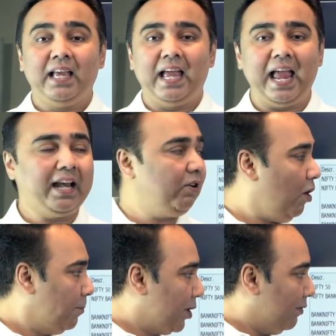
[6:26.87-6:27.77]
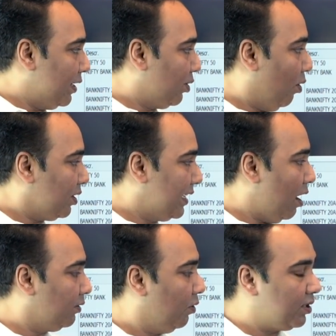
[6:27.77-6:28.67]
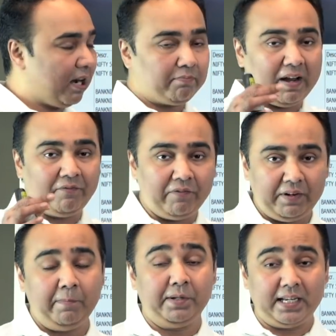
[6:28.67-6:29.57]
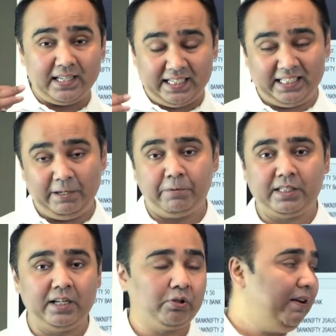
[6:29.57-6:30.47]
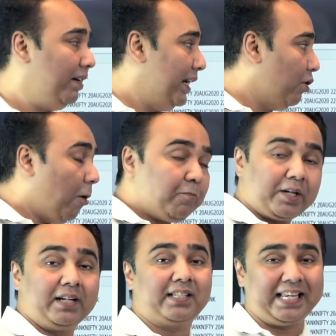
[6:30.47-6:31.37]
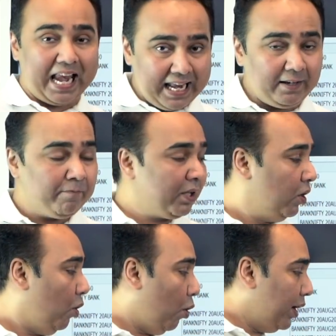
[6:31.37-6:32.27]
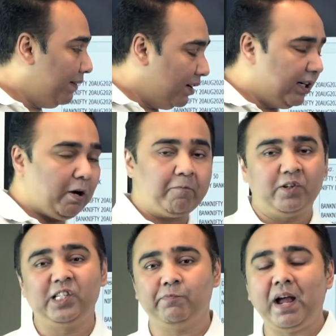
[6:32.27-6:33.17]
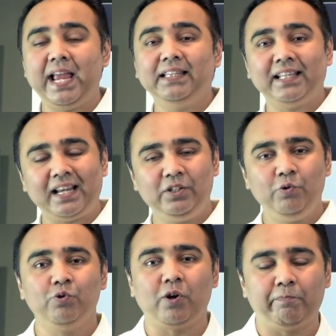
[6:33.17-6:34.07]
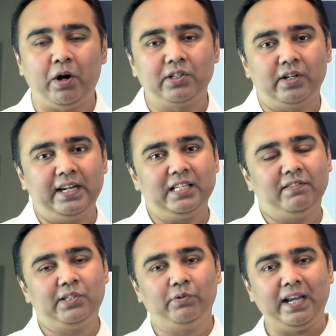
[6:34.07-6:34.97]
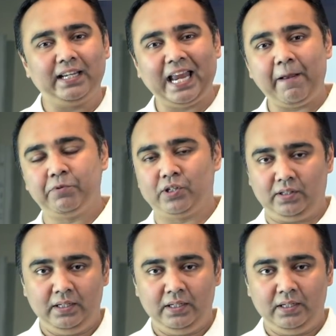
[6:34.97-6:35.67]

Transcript: and option which goes down by 50%, 60%. So even in options selling or even in options buying, there are huge opportunities which you can capture,